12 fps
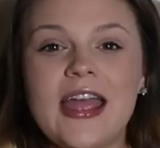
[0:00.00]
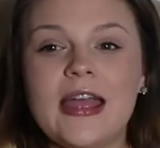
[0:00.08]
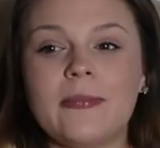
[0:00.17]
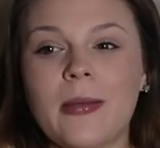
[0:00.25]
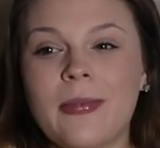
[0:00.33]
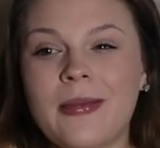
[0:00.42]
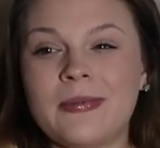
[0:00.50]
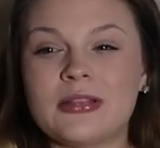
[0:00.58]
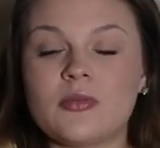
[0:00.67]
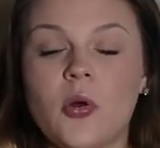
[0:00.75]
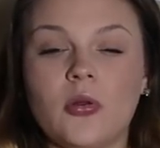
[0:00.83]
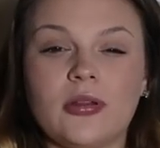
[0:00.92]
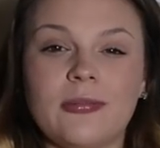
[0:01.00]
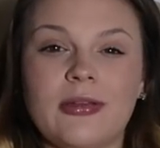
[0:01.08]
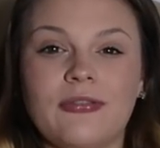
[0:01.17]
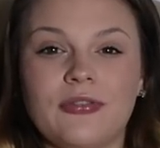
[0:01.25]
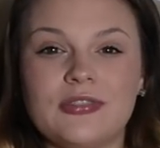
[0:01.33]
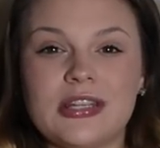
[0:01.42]
and my babies will only be
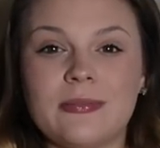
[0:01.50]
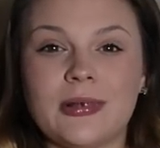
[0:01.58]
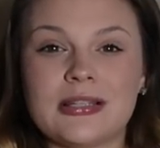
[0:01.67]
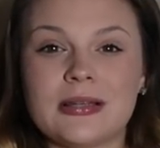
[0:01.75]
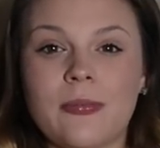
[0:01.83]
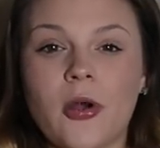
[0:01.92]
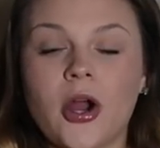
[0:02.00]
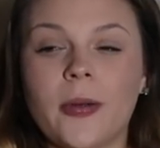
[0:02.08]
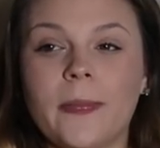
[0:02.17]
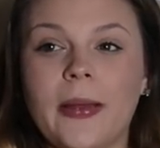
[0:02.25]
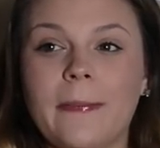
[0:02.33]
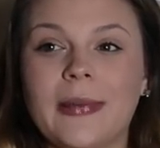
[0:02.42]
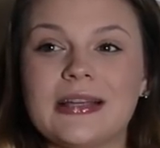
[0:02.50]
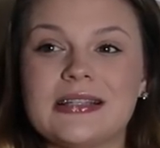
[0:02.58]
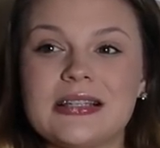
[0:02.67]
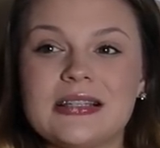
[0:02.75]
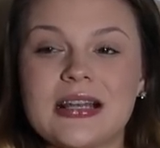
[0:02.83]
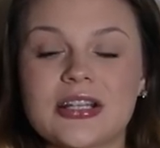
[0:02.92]
15 months apart but my
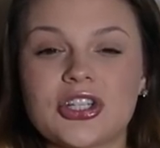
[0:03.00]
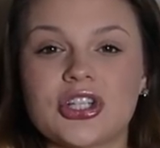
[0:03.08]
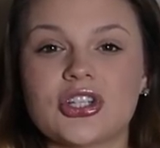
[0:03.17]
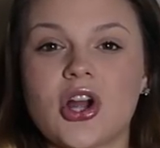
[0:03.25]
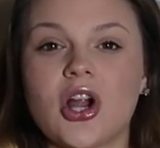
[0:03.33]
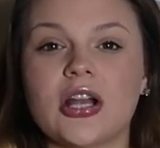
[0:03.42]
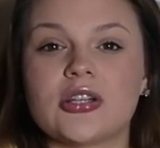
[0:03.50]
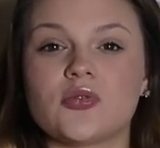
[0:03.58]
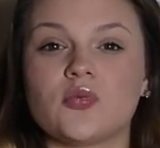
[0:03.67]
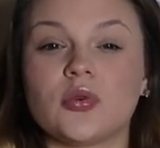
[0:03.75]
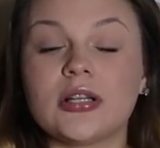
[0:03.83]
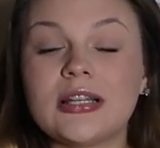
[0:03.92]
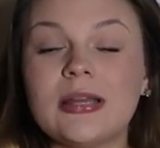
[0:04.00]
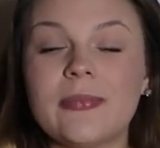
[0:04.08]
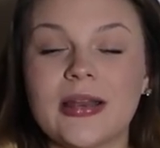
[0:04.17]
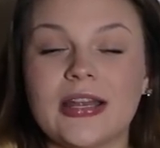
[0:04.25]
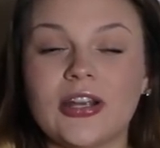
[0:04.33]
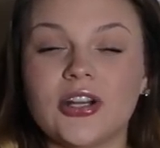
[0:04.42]
c-section scar has really
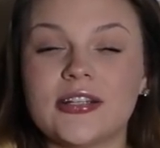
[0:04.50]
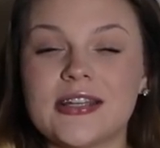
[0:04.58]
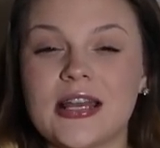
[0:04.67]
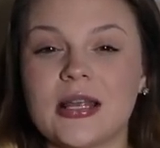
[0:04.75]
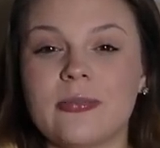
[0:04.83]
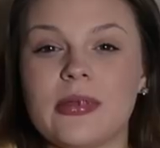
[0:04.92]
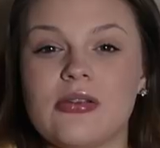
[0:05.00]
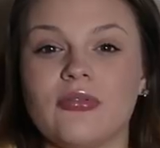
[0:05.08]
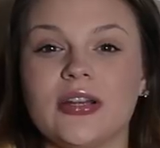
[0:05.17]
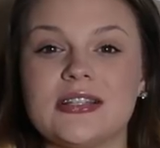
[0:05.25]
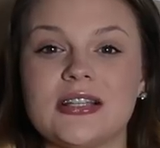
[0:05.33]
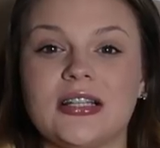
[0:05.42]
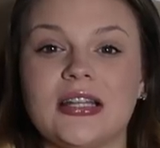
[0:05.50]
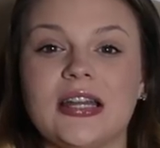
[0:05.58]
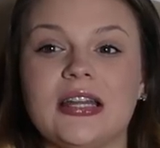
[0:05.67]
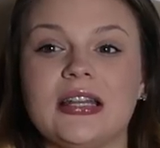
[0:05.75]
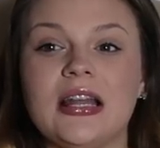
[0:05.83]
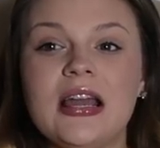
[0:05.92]
been irritating me
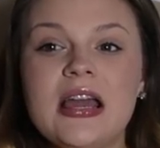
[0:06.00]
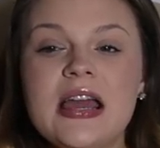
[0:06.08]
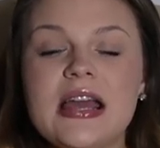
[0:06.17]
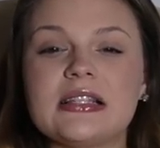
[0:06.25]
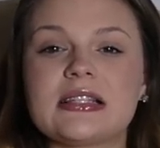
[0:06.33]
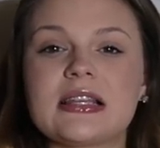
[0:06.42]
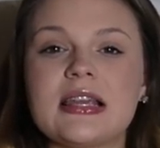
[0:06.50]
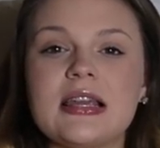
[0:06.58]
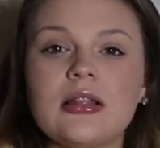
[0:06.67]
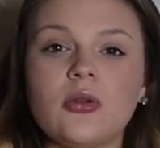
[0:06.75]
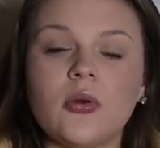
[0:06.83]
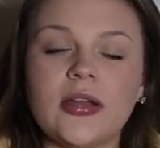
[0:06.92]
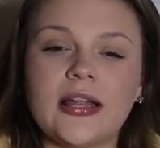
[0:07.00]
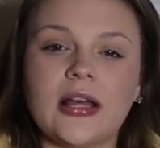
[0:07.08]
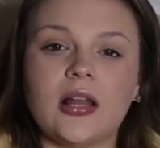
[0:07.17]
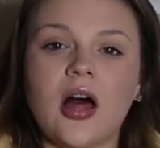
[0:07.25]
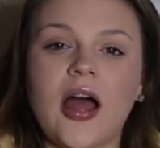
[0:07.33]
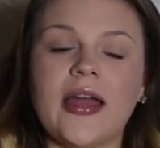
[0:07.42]
recently and it's keloiding
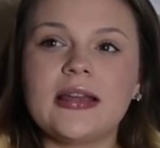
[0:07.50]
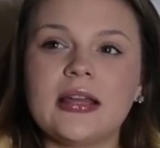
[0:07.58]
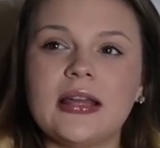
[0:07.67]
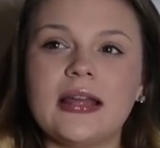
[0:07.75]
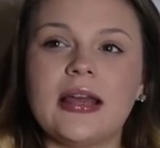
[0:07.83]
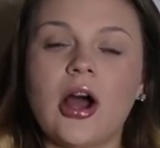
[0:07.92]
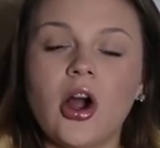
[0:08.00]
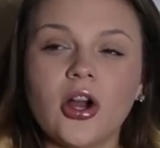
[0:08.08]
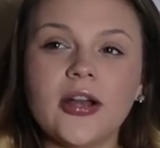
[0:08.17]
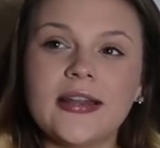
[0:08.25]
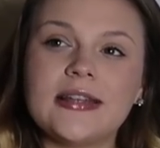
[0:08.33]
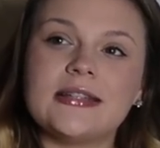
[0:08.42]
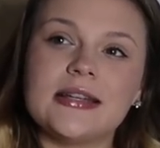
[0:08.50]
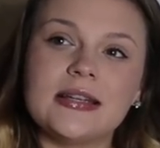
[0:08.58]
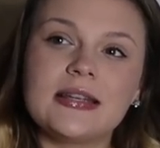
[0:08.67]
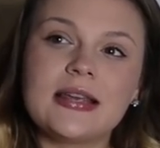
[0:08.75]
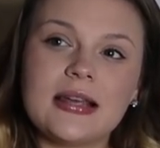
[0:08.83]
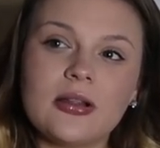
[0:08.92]
a lot it already
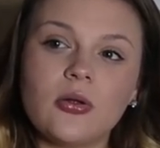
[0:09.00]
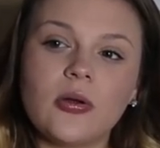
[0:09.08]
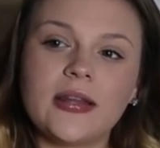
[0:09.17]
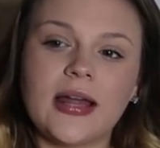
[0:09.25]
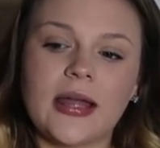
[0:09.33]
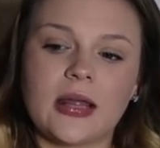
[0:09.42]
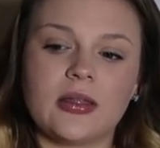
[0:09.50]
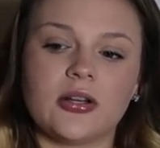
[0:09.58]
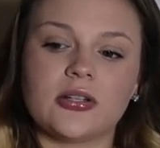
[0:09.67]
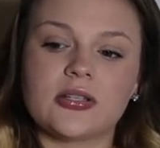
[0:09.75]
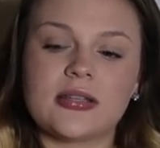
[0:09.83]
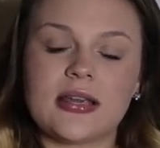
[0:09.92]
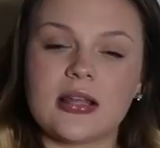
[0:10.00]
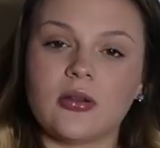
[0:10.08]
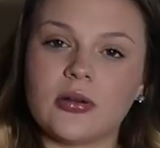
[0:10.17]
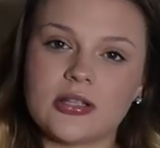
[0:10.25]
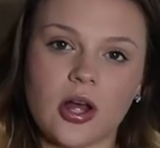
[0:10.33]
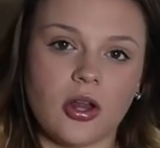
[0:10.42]
did keloid like there's
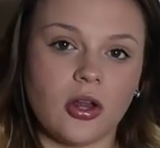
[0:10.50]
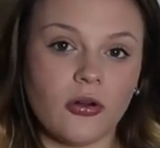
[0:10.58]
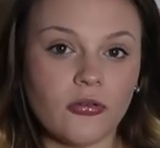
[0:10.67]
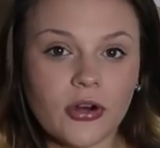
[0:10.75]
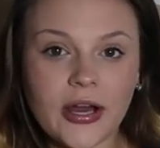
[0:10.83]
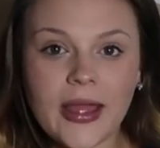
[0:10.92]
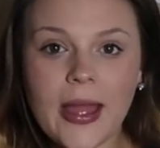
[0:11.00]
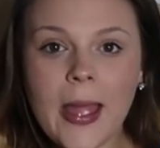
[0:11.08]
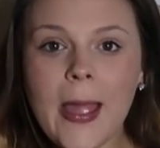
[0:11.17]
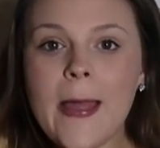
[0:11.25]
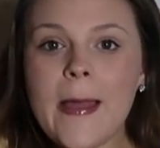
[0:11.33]
keloids all over it